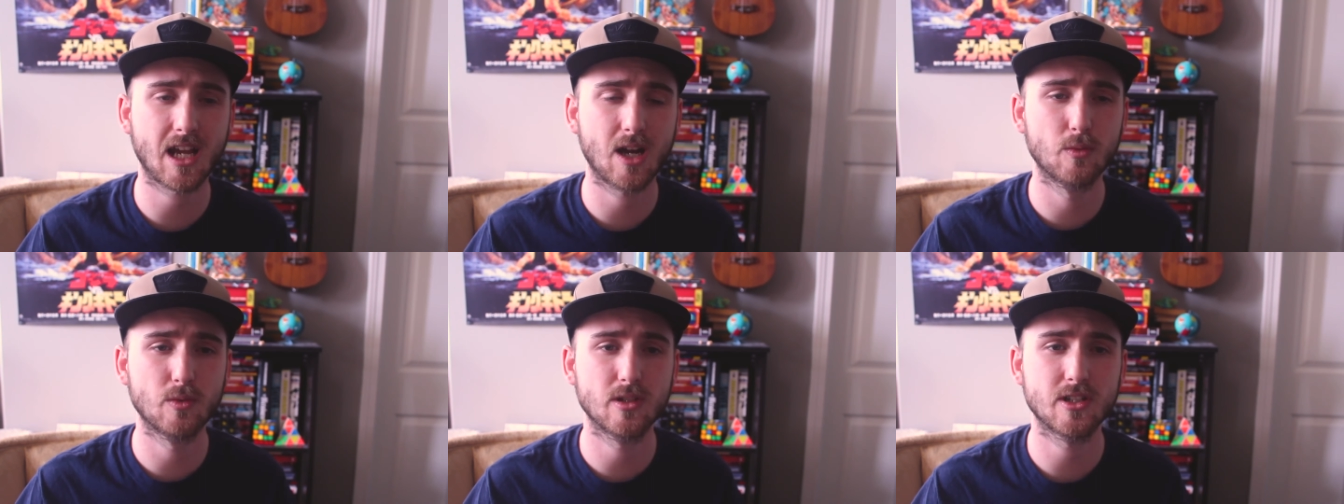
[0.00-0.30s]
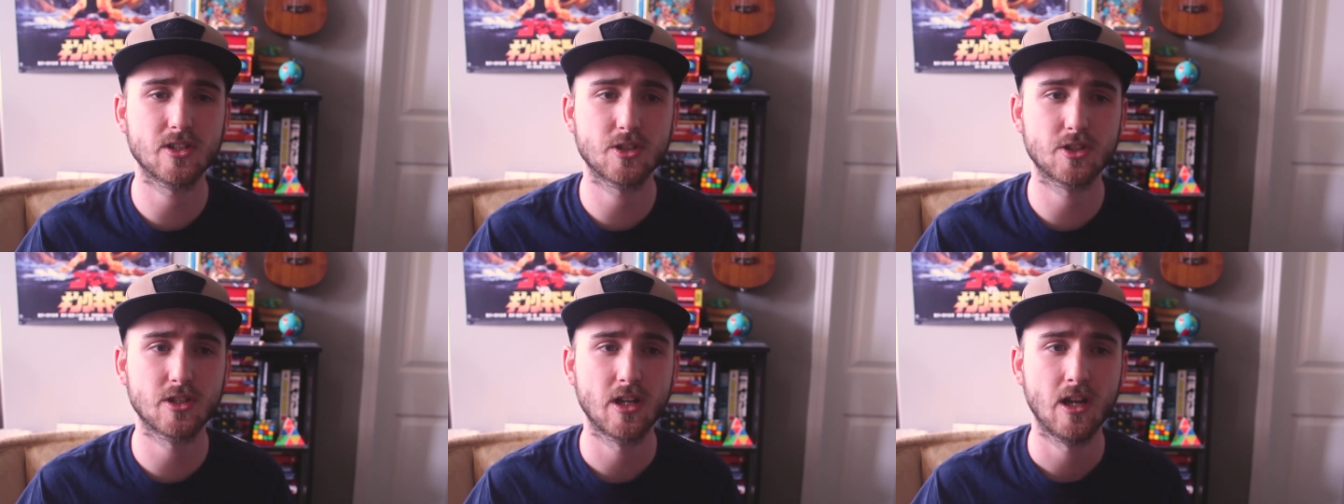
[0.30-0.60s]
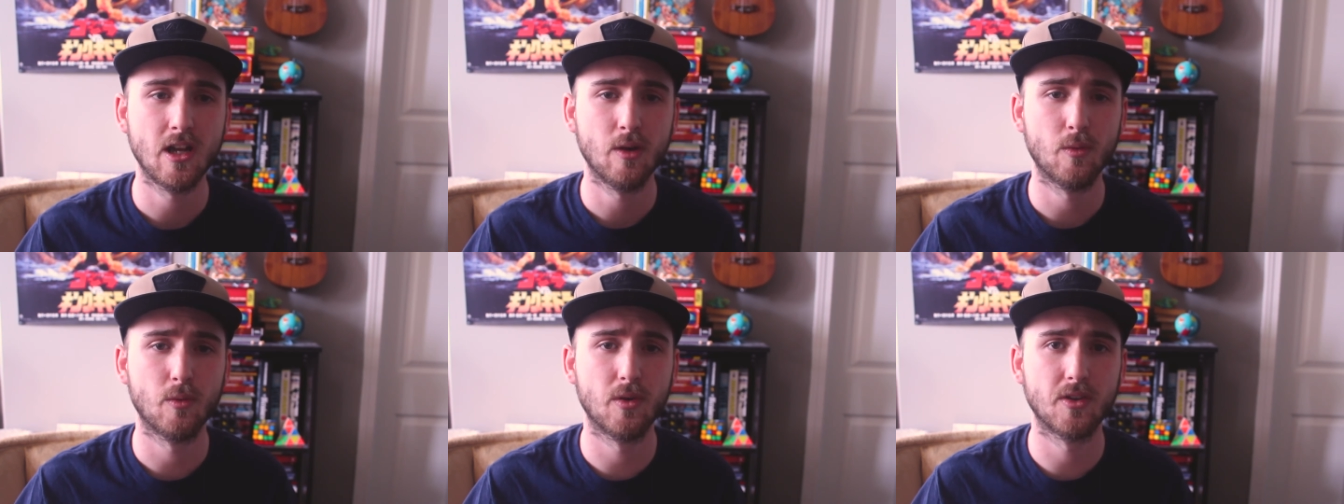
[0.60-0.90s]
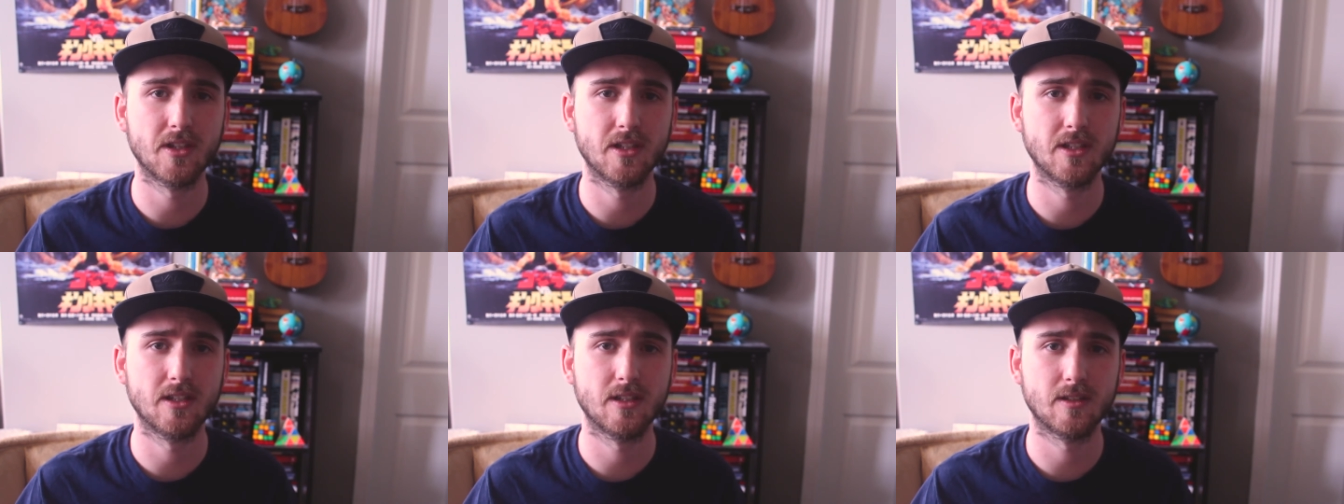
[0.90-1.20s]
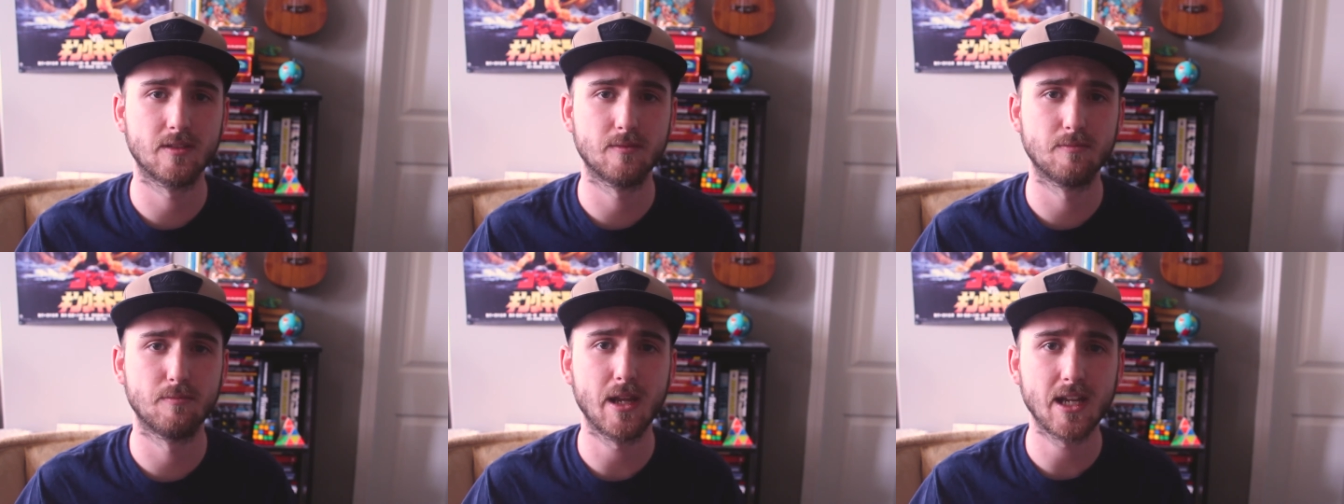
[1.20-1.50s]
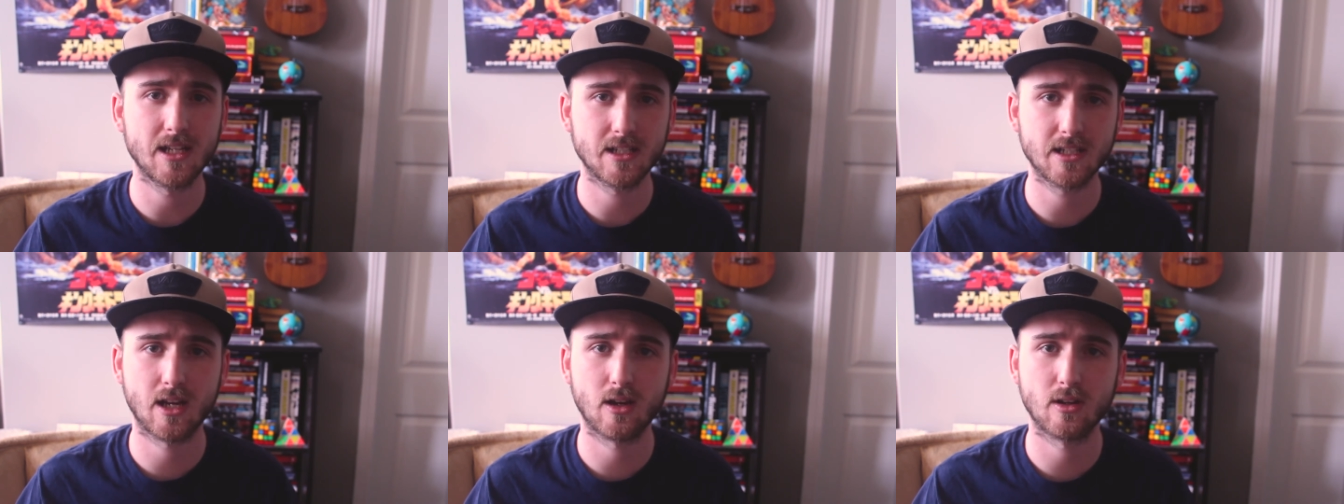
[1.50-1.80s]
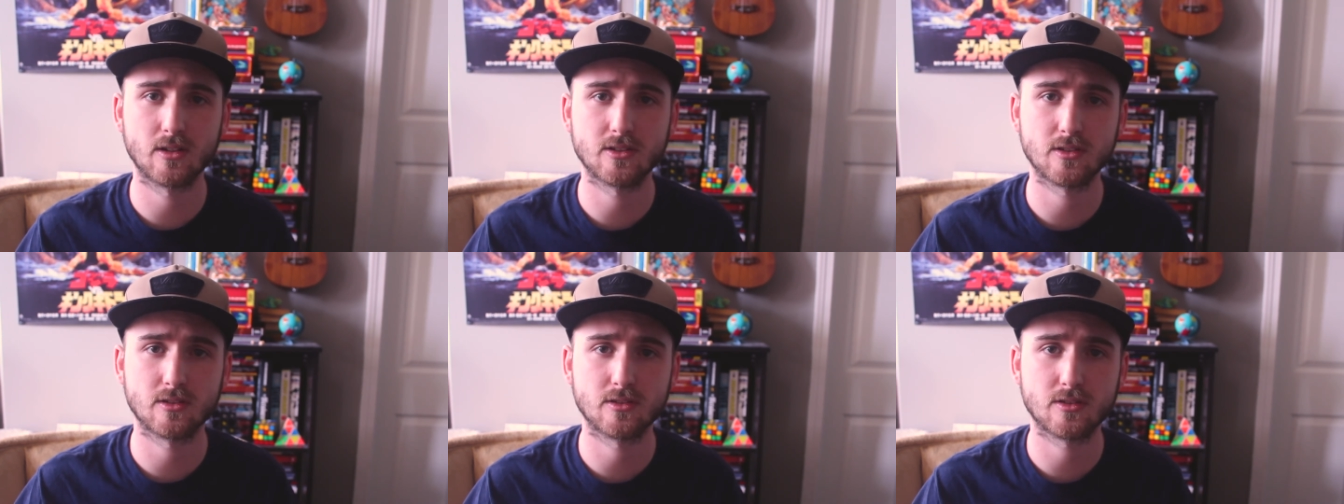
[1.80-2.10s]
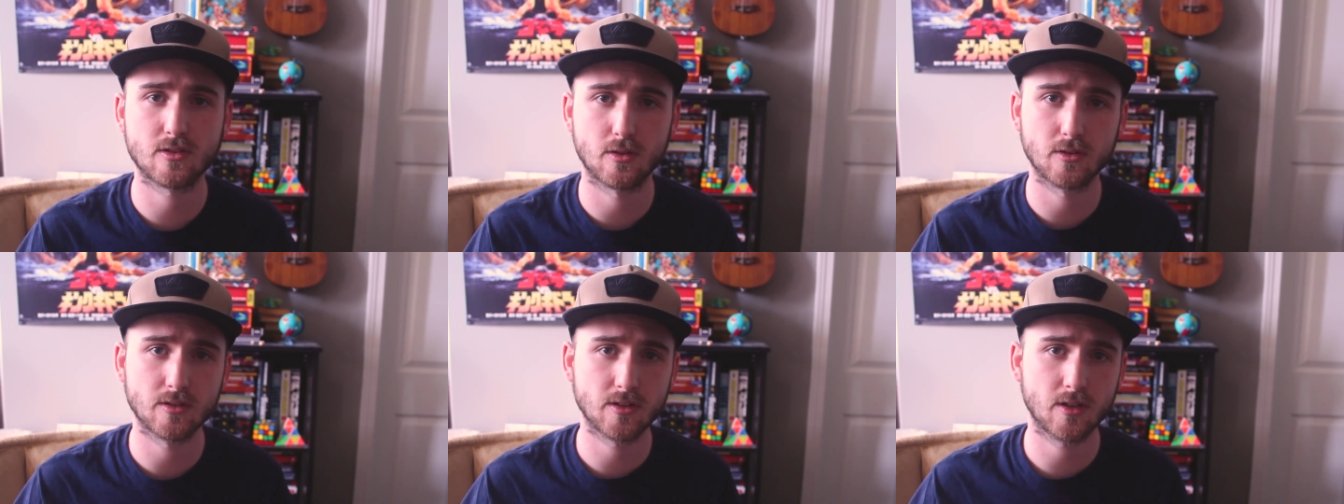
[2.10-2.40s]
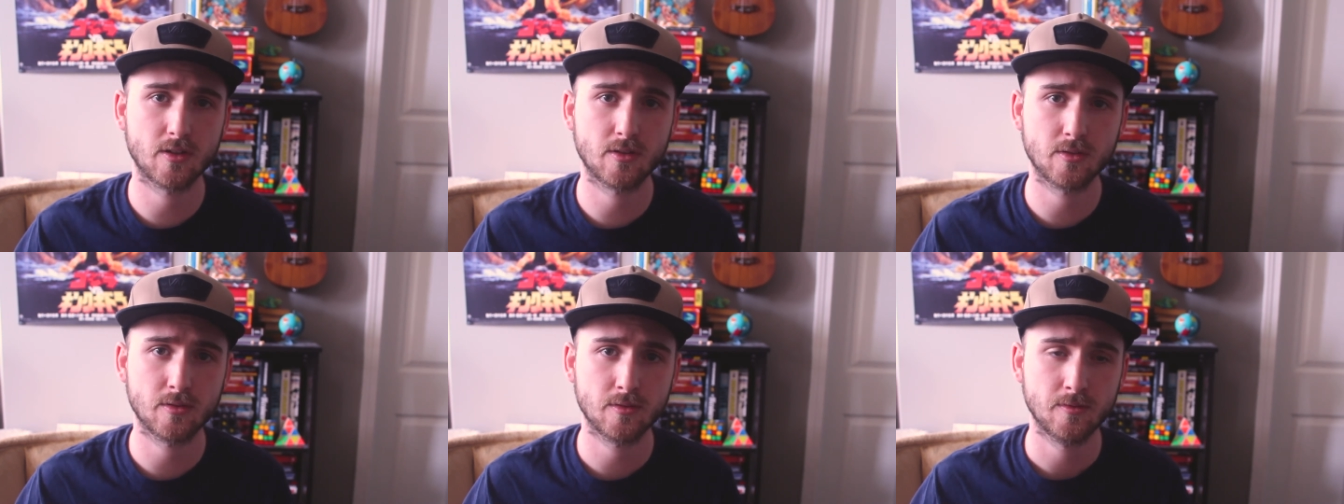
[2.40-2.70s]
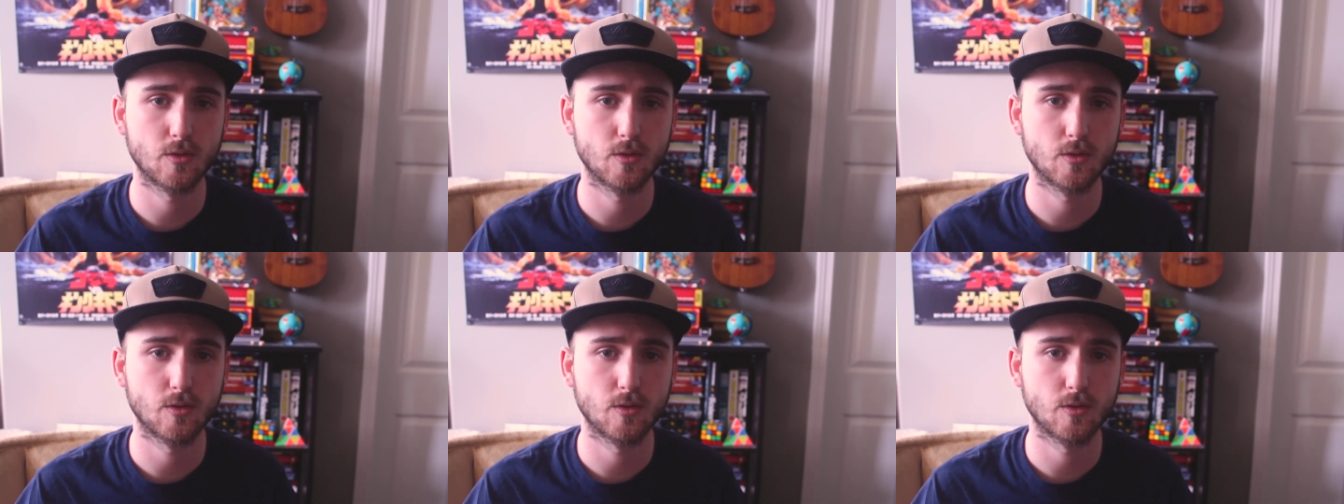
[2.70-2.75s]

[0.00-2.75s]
I wish when the main character, Toyo,